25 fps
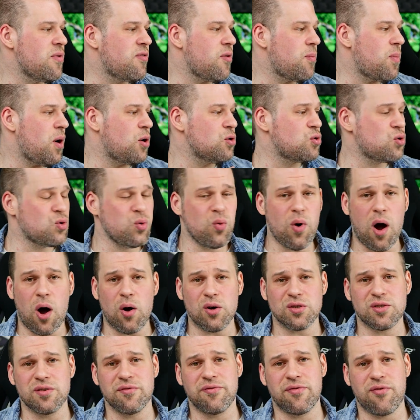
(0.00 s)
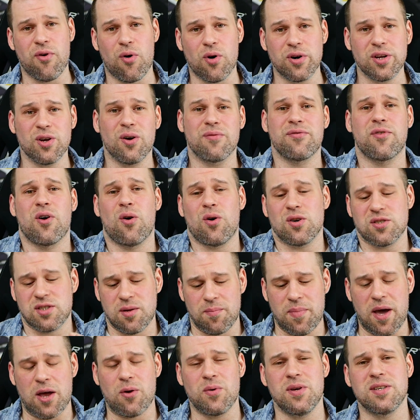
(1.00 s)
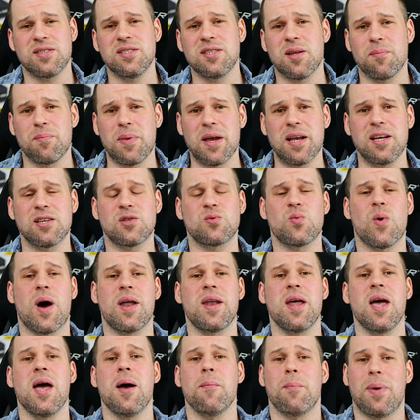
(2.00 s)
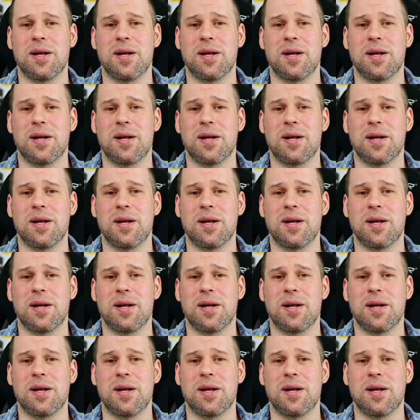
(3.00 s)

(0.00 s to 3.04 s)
with about 2 hours and 40, of course the battery isn't the biggest one,